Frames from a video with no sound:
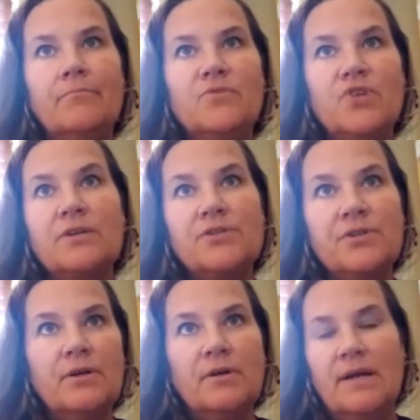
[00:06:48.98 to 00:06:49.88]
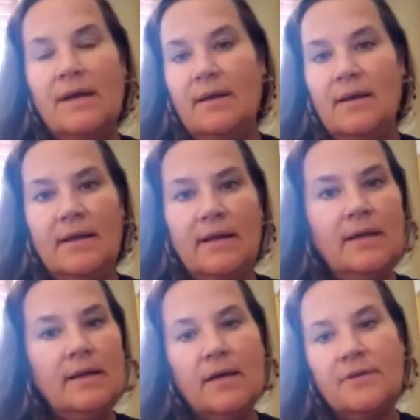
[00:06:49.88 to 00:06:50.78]
juncture at
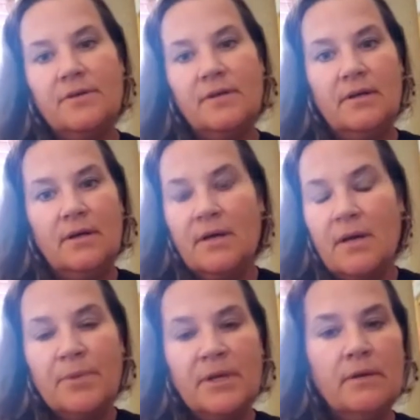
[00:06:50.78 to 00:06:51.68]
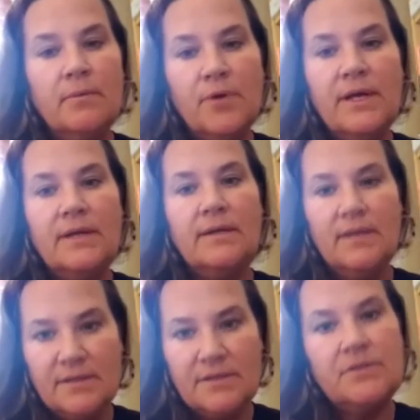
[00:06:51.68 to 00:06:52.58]
any company or brand
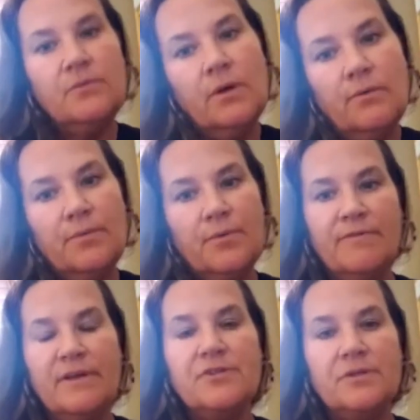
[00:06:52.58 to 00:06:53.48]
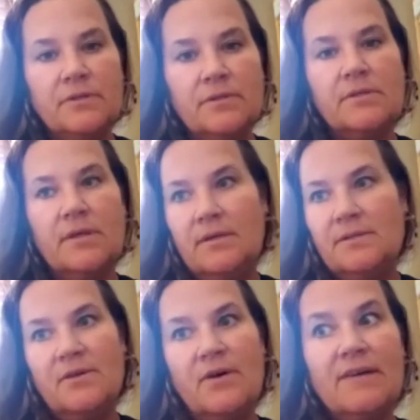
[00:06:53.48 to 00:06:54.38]
is to work with professionals. And
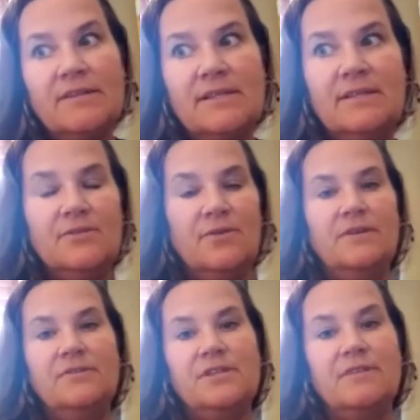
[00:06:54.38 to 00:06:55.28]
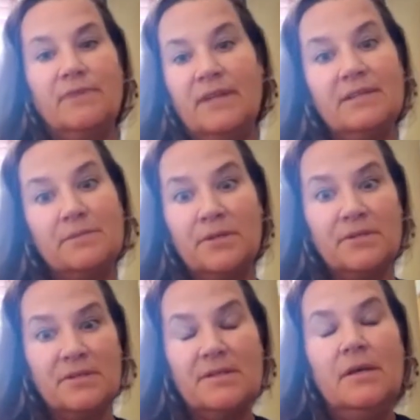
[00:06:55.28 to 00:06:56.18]
so I always say, surround yourself with
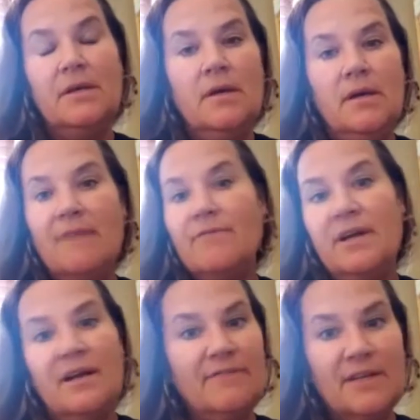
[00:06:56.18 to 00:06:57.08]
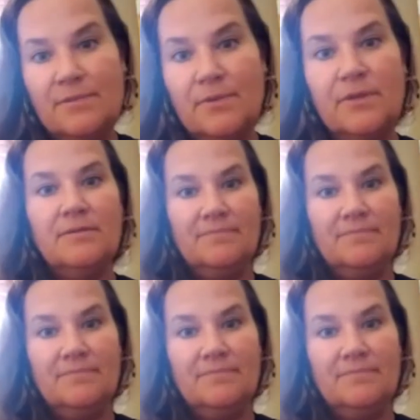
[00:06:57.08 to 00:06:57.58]
experts, every kind of expert.